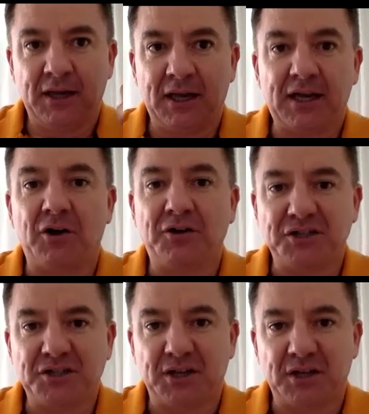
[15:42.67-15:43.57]

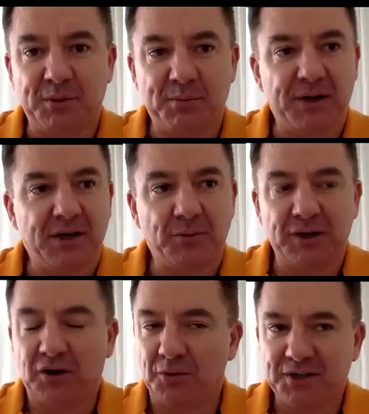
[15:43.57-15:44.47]
encourage each other to be better
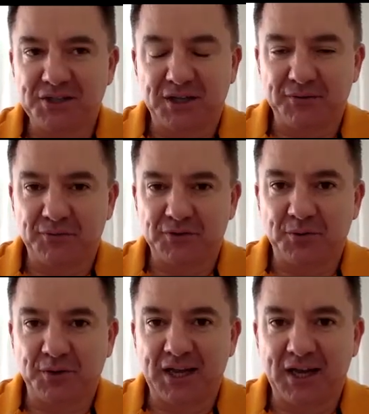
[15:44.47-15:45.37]
we hold each other for,
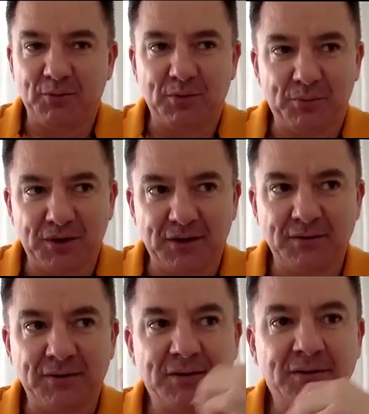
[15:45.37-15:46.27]
to account when
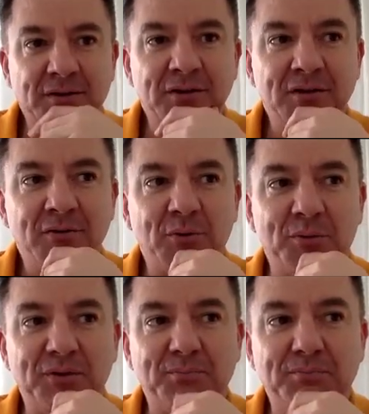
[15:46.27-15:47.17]
we're when
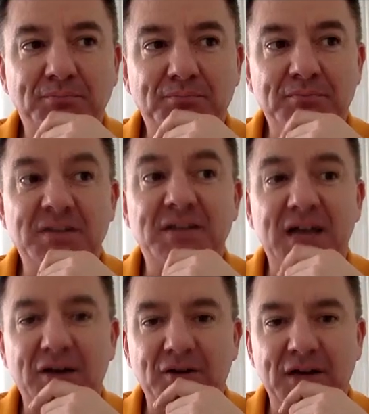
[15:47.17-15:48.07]
we miss
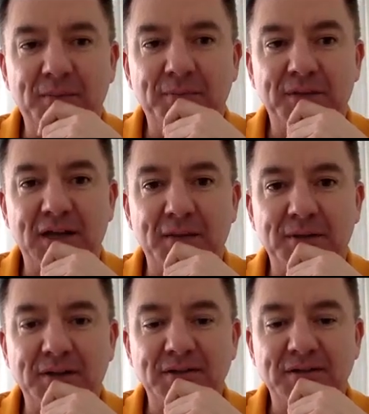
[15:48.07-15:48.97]
out on our being our
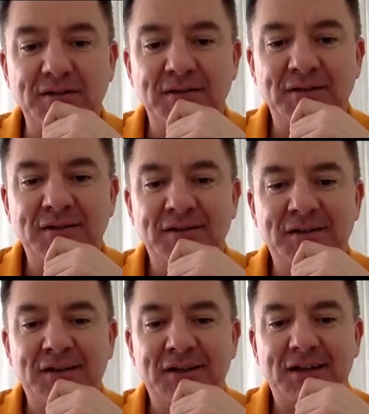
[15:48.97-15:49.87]
best
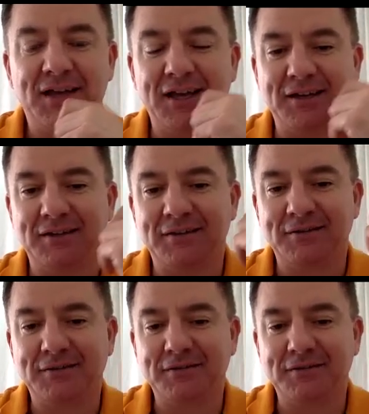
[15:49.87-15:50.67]
and